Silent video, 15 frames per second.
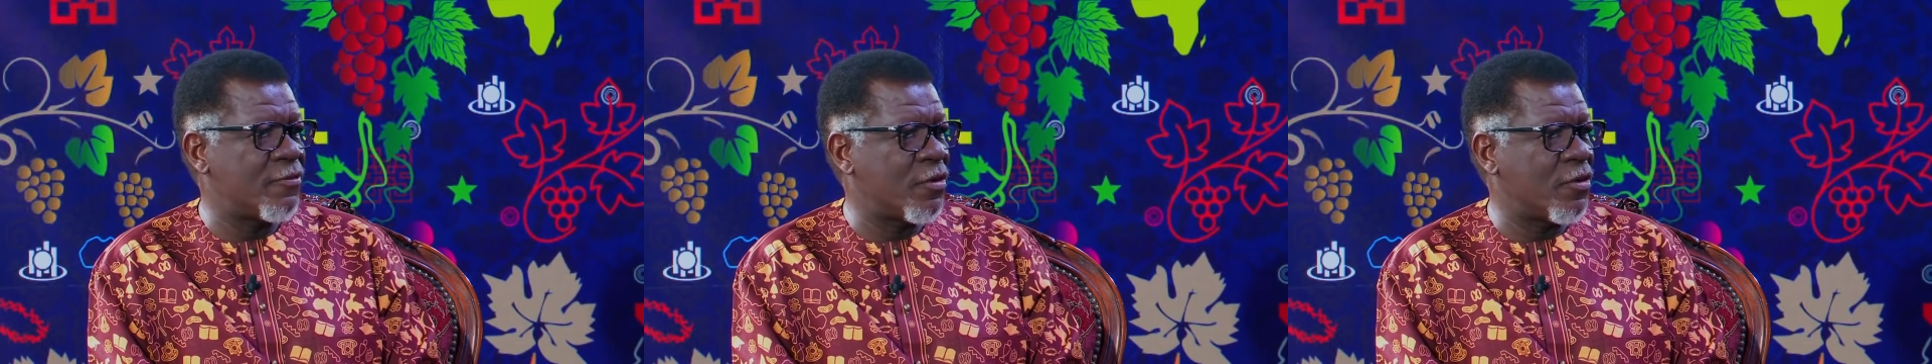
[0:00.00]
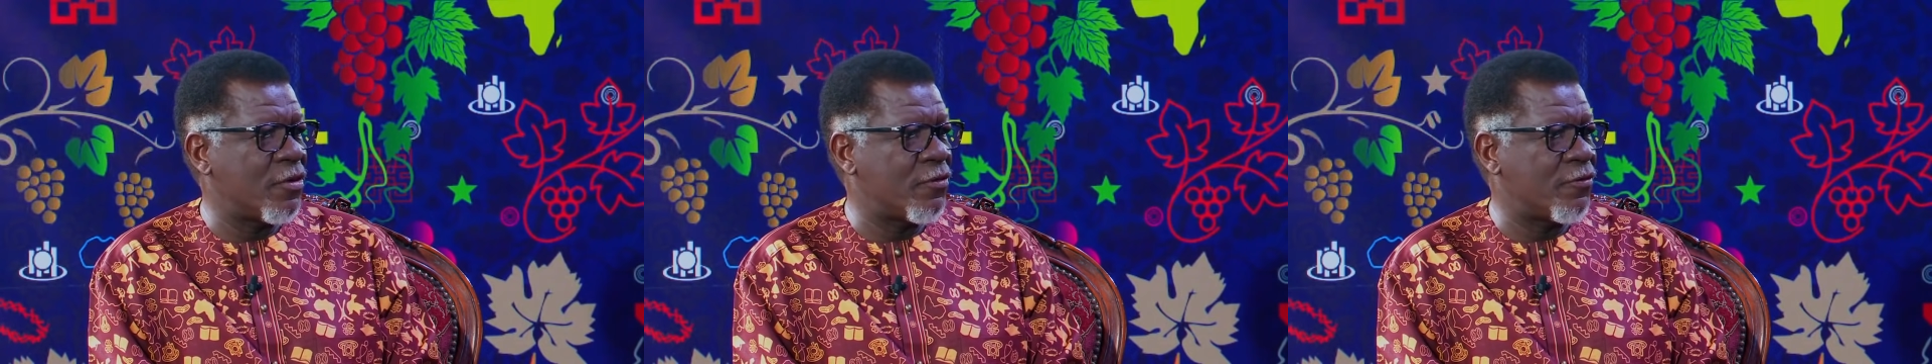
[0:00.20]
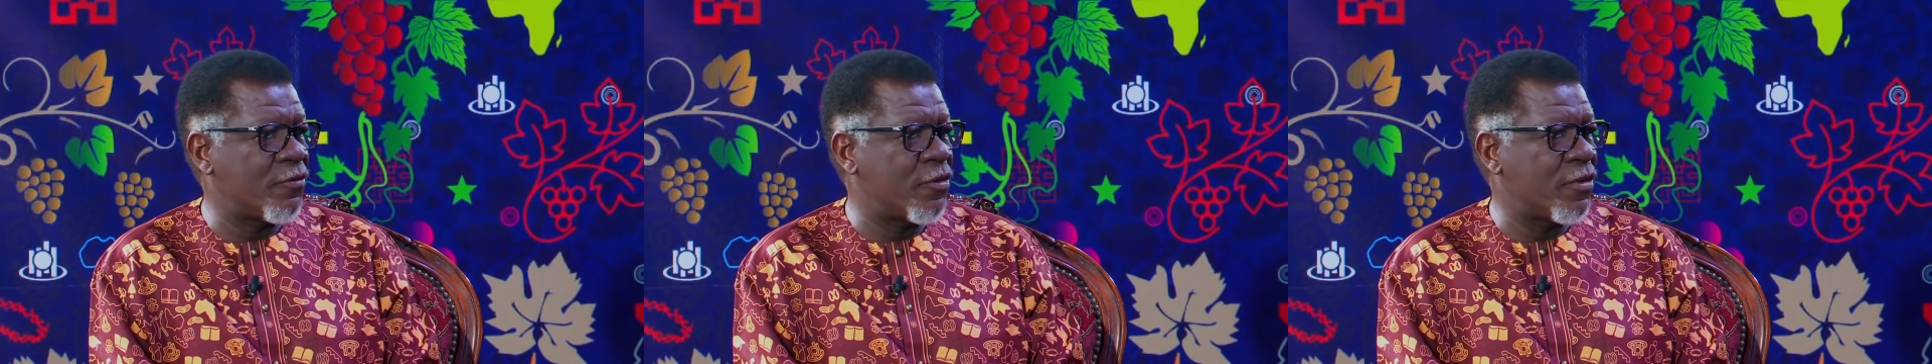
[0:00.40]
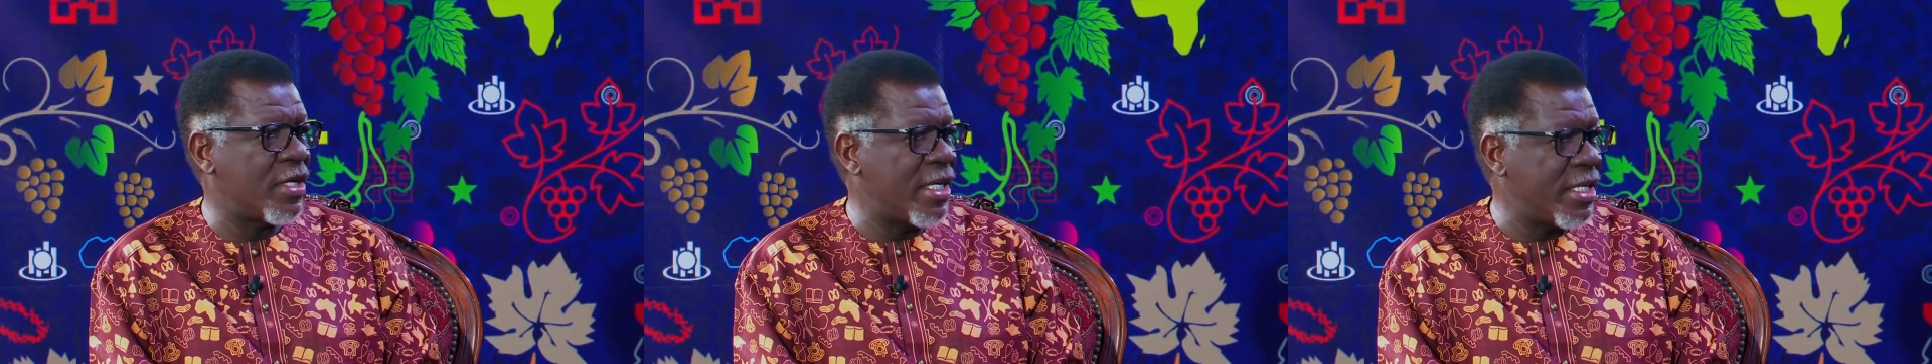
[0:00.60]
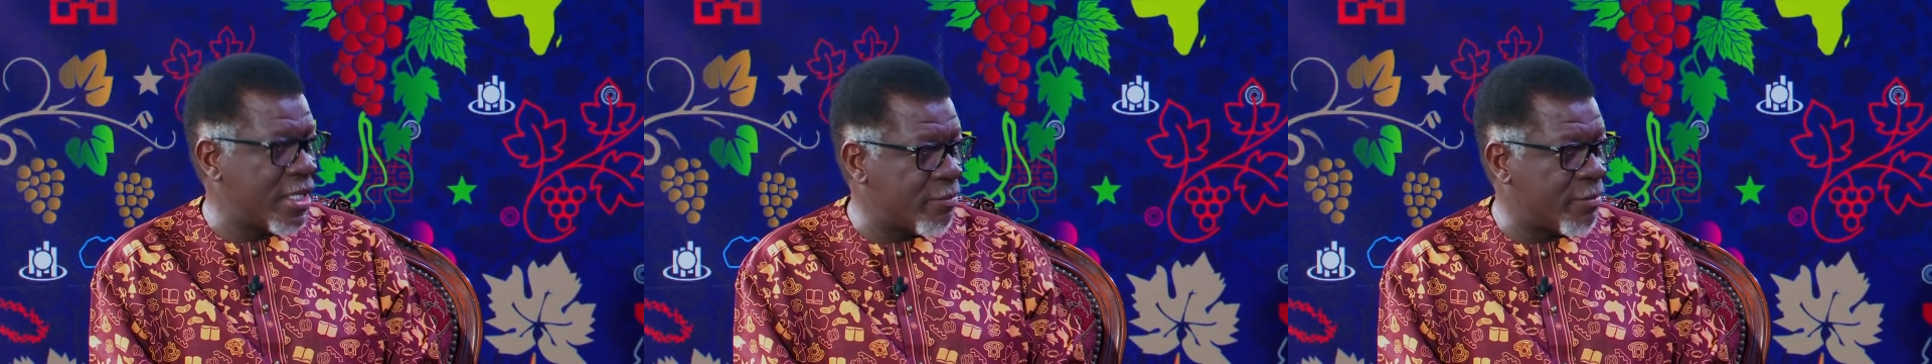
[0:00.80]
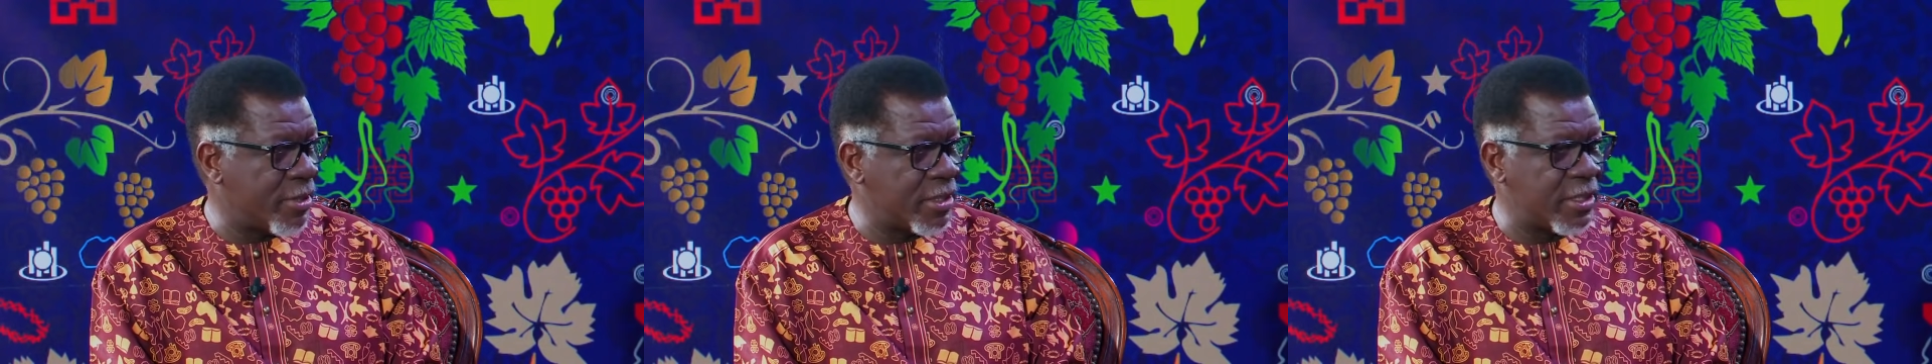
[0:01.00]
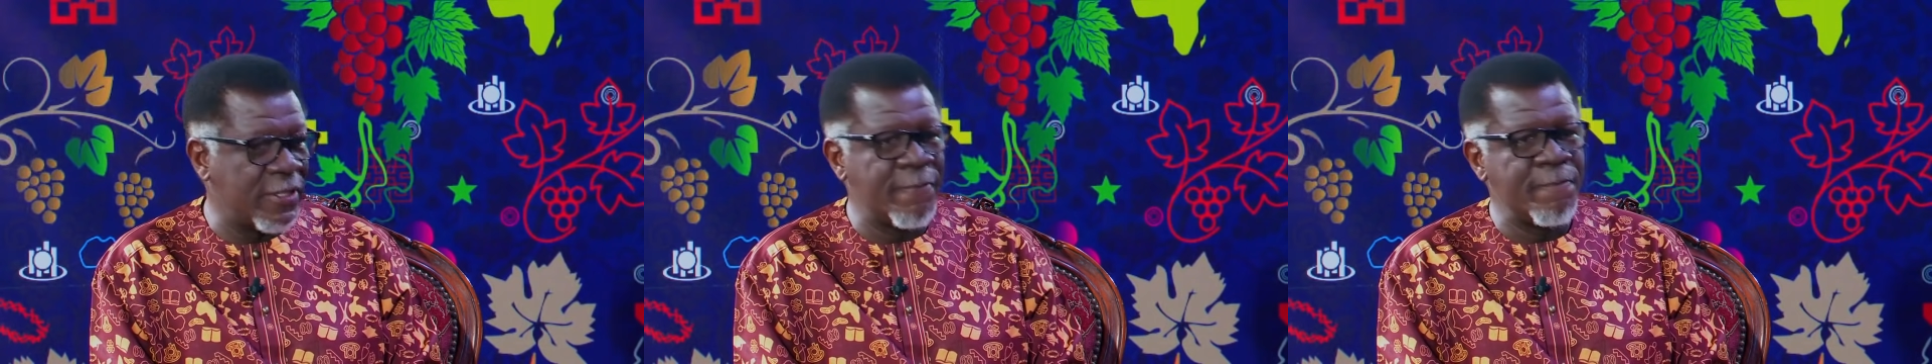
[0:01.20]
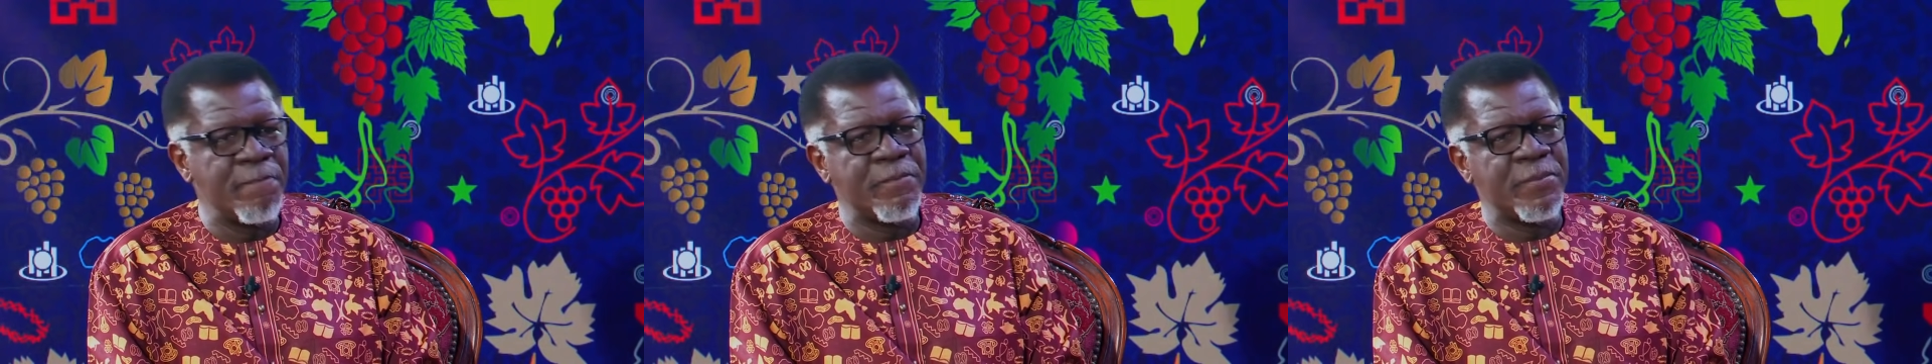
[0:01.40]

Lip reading: for anybody.